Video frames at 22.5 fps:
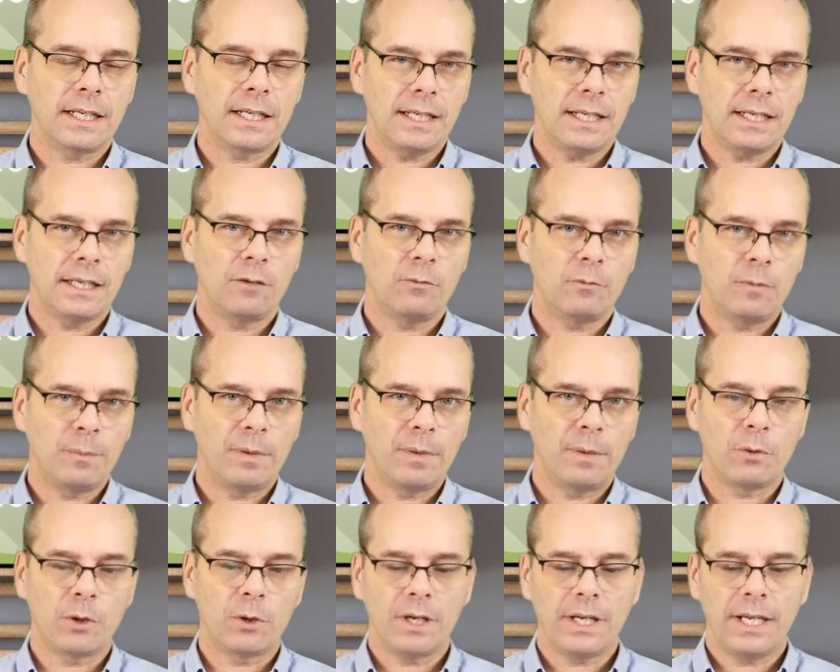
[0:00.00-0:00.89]
again,
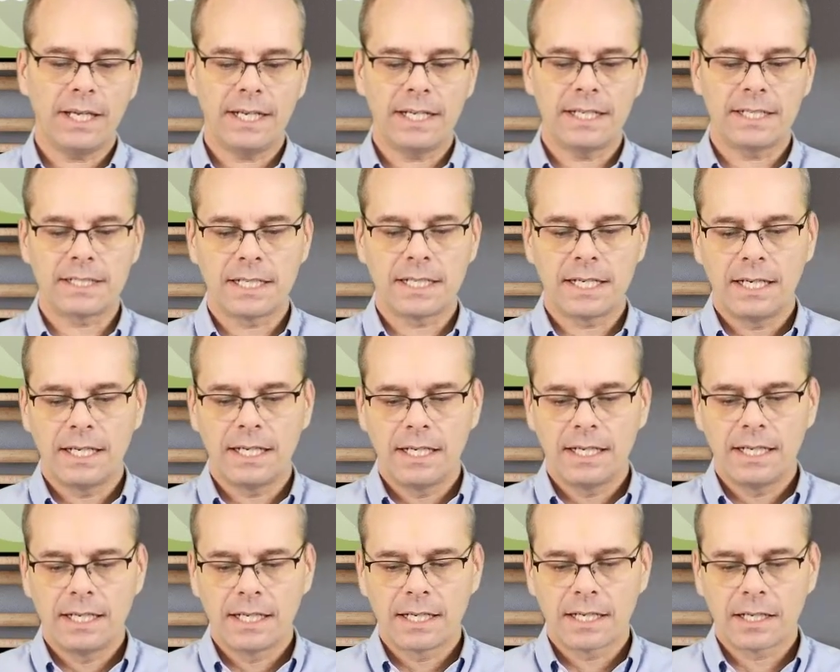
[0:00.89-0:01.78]
remember, it is
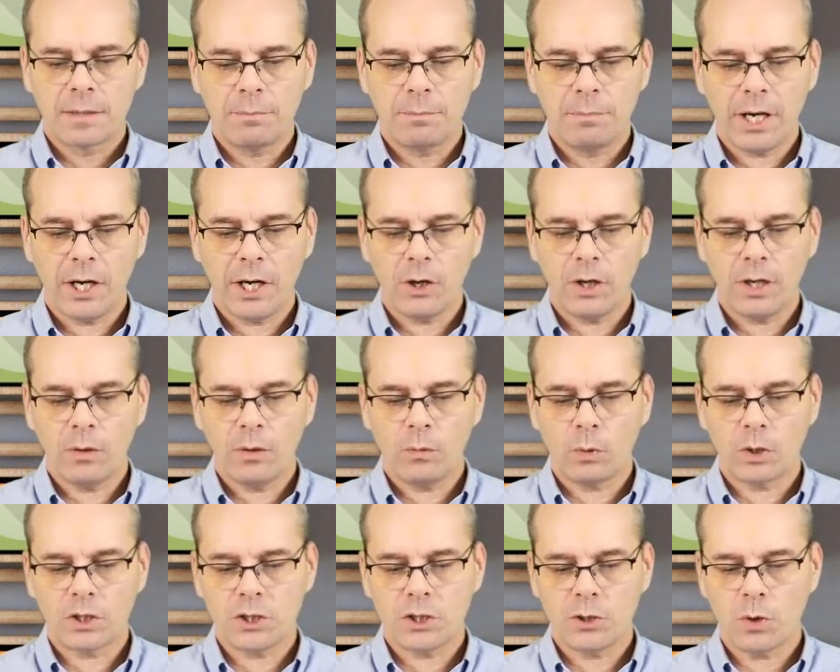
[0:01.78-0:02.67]
comparing
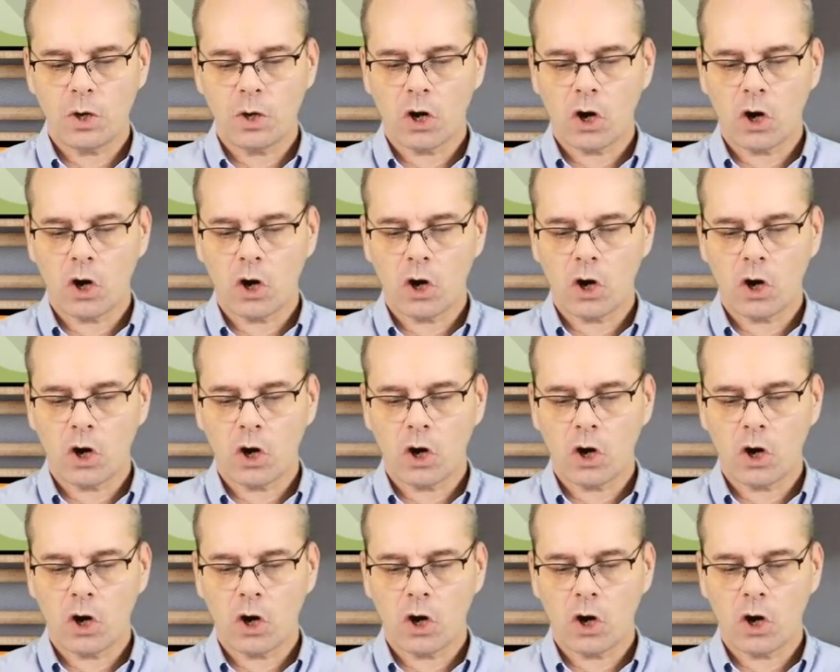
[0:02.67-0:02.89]
what you